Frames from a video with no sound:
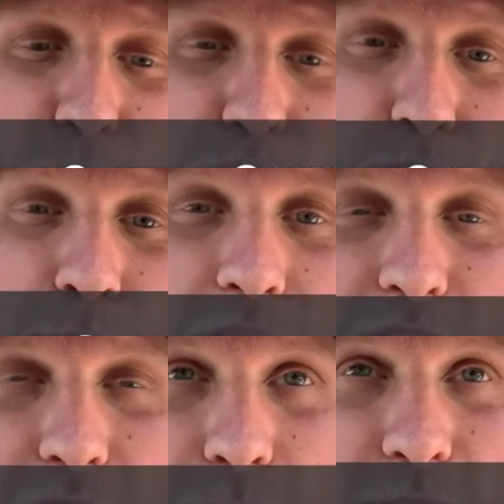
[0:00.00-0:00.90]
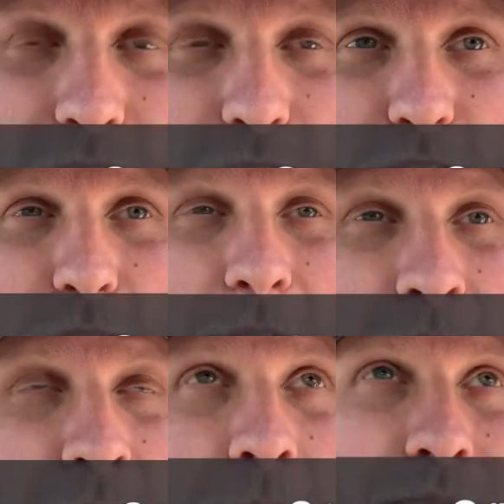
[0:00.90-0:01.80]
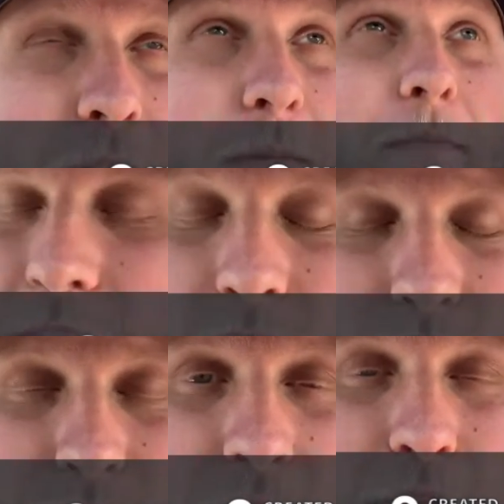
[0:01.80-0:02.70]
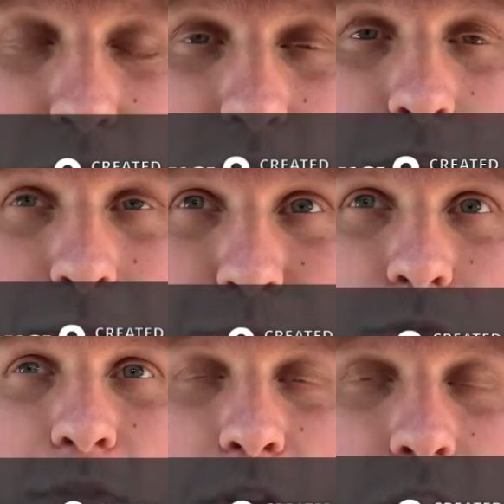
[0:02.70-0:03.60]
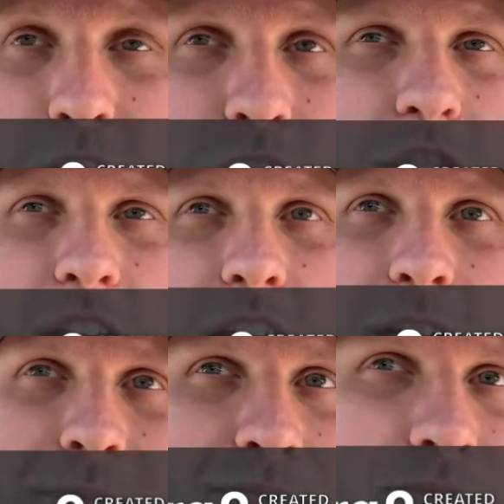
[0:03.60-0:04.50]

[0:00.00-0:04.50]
both of them are the same size. So if you're feeling just like